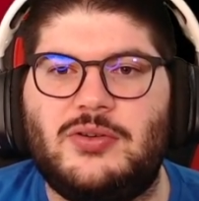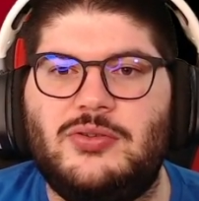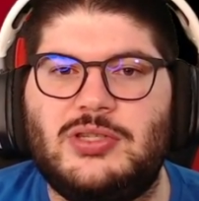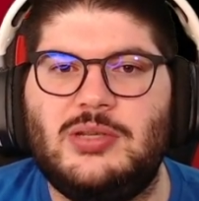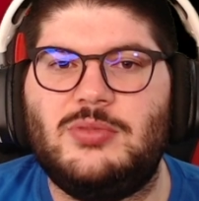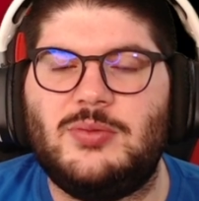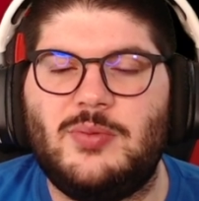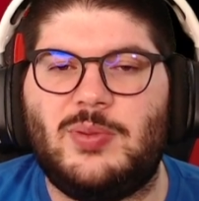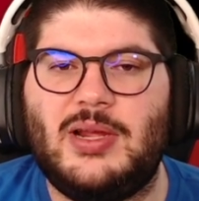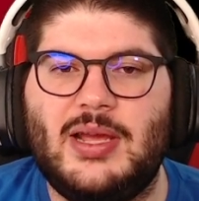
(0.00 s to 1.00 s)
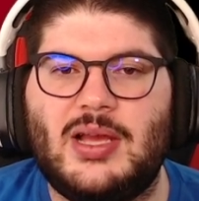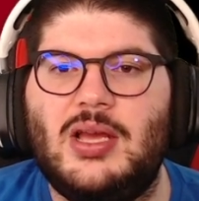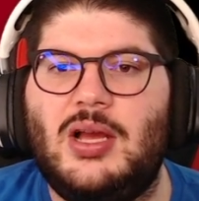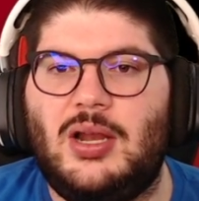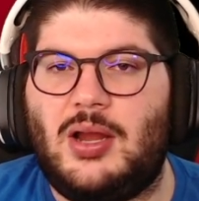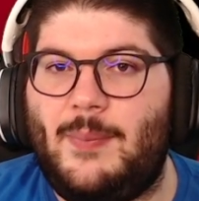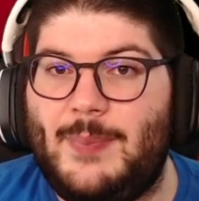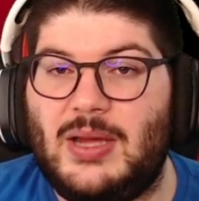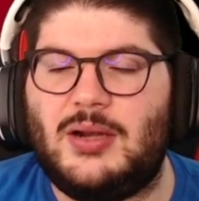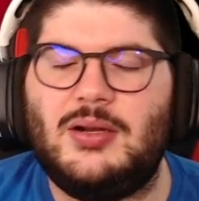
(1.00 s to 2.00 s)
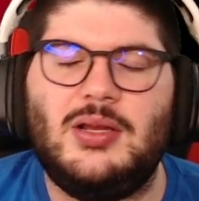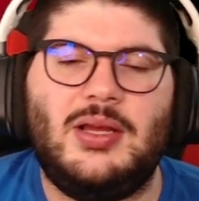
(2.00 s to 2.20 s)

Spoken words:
who seems to be playing a lot better